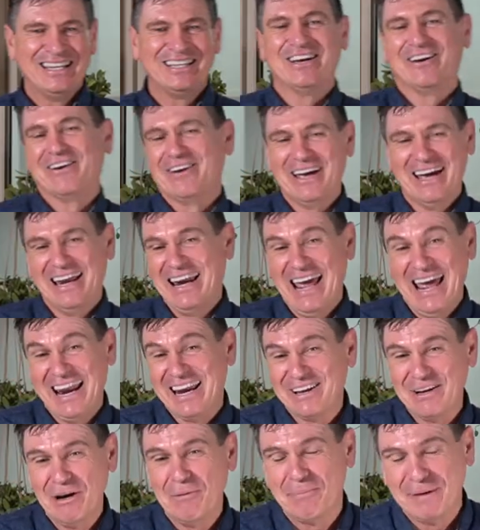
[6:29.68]
you know, and
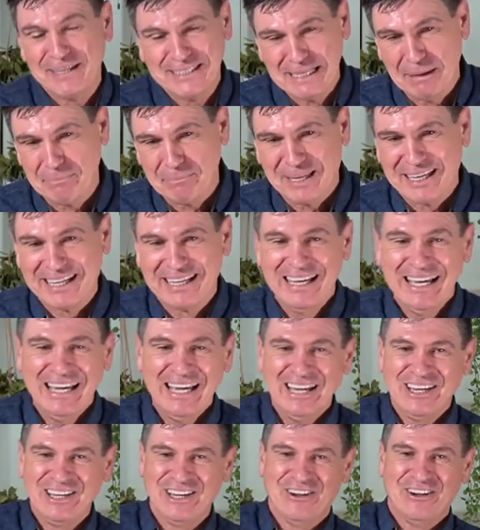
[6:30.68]
it could be something,
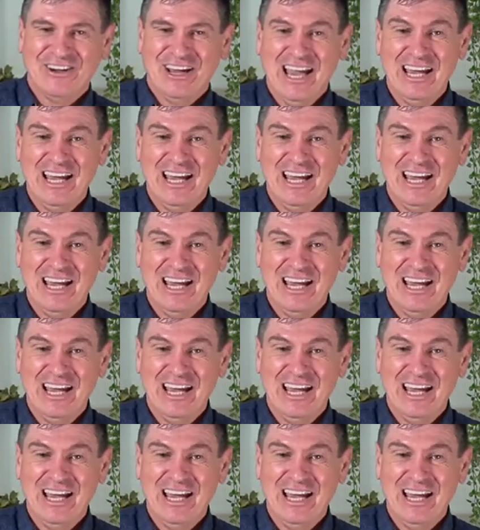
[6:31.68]
you know,